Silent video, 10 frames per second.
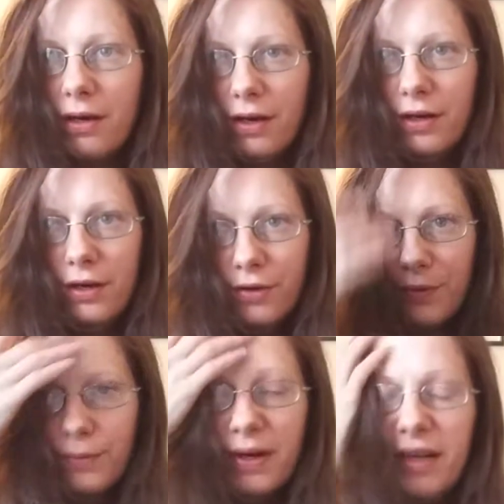
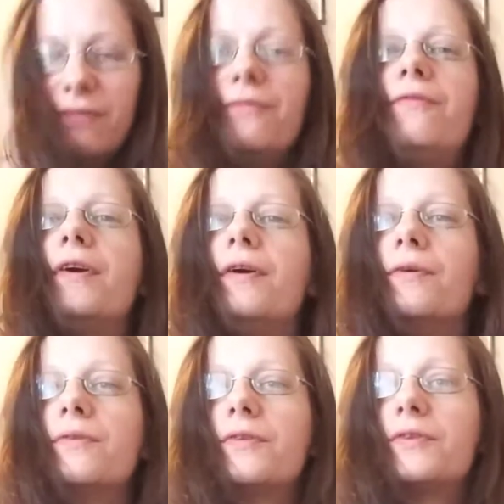Alright,
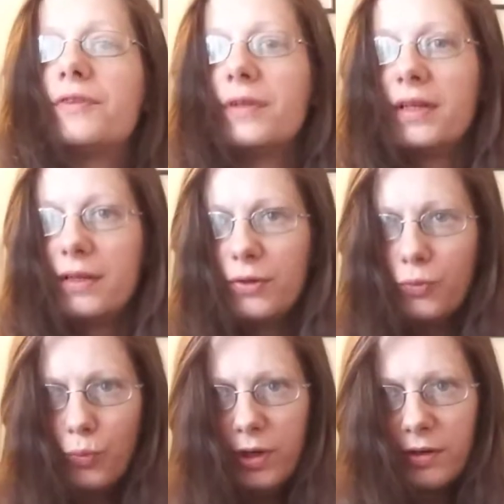folks.
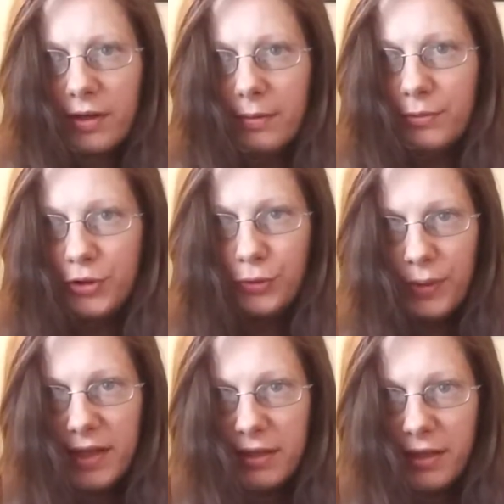Welcome to
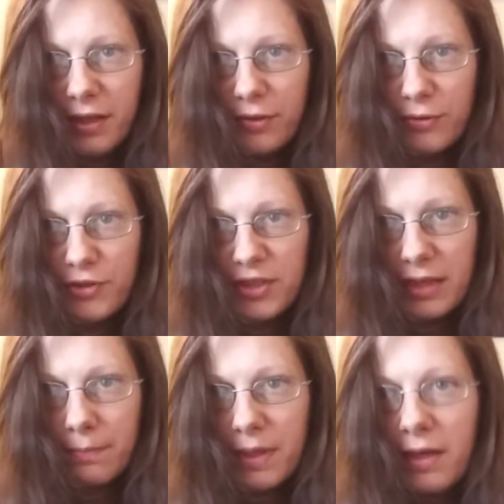another
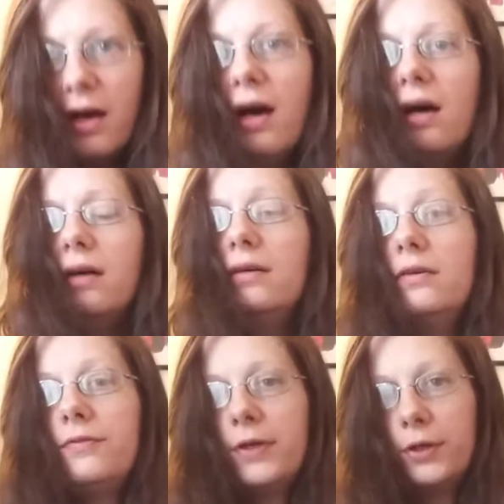segment of...